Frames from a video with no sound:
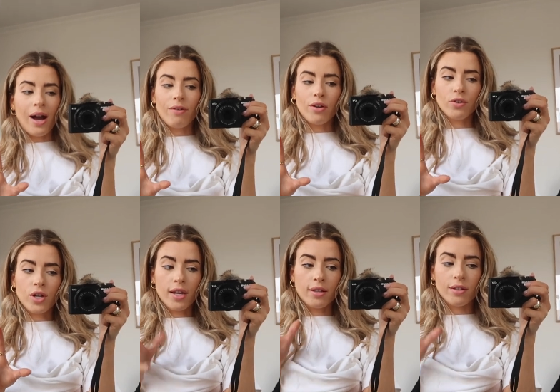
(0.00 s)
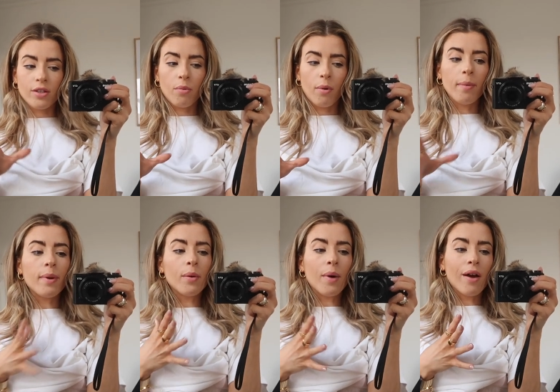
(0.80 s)
I have a lot of jeans. You're
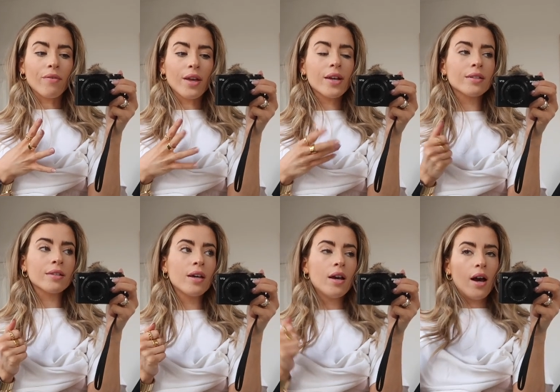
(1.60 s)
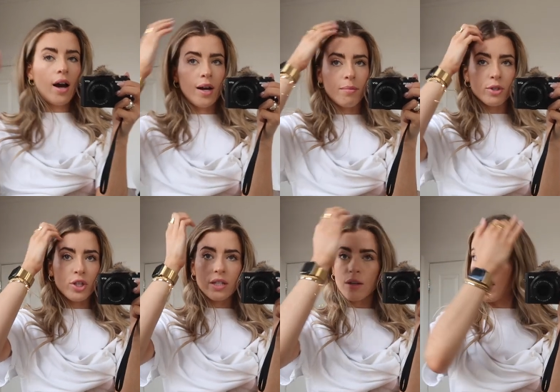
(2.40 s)
probably aware of this, but
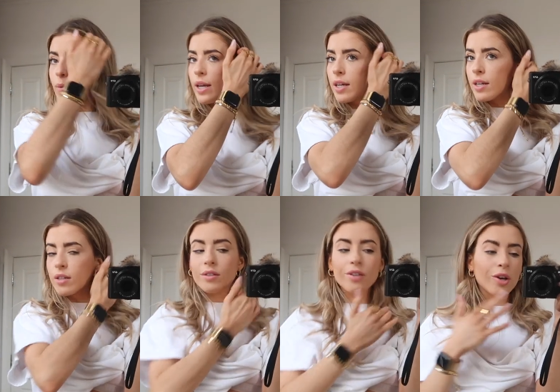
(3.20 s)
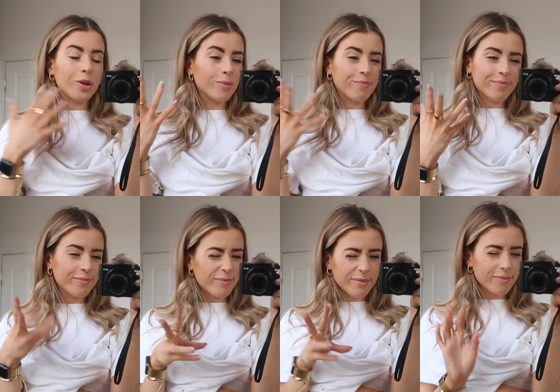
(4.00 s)
jeans are my weakness. So
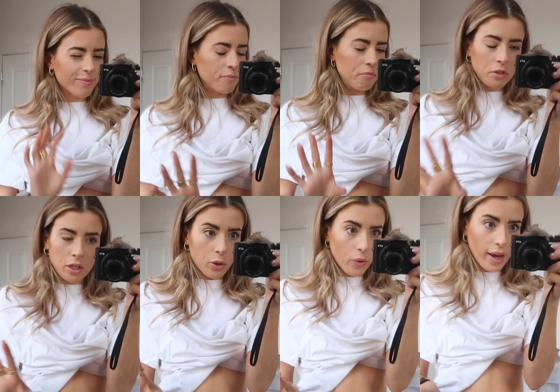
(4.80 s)
it's a good.